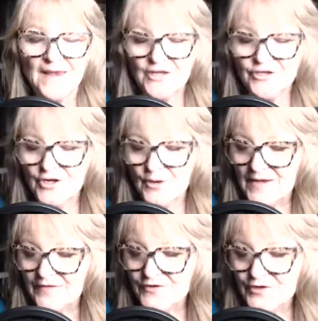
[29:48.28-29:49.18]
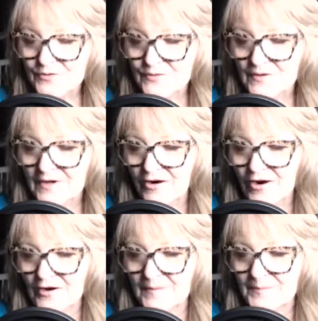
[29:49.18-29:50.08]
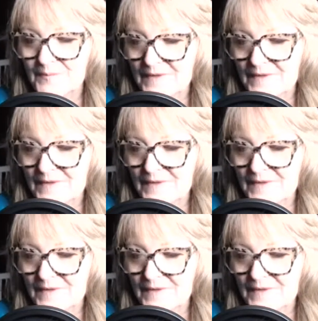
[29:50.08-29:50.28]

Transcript: If you are